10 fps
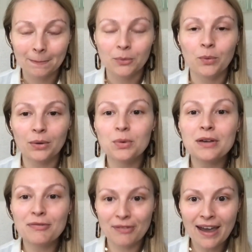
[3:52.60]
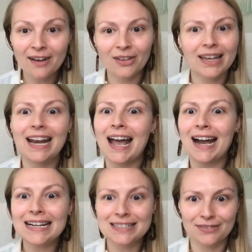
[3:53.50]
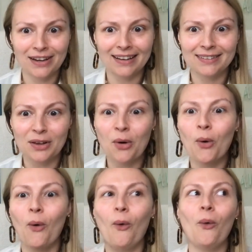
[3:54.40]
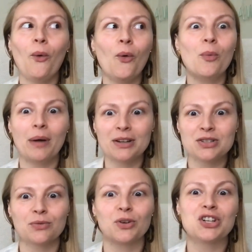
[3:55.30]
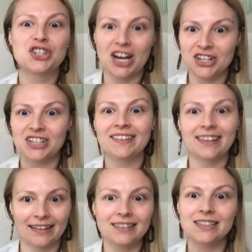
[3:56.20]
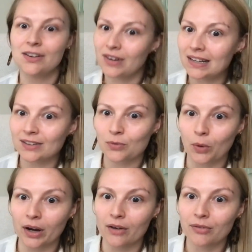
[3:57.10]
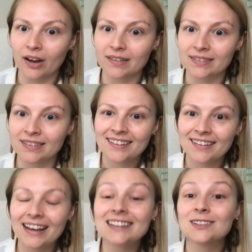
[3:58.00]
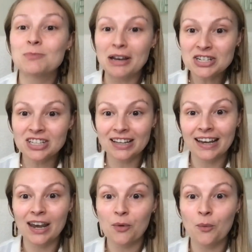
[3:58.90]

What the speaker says: When we fail, it activates a whole bunch of rejection sensitivity dysphoria for us, especially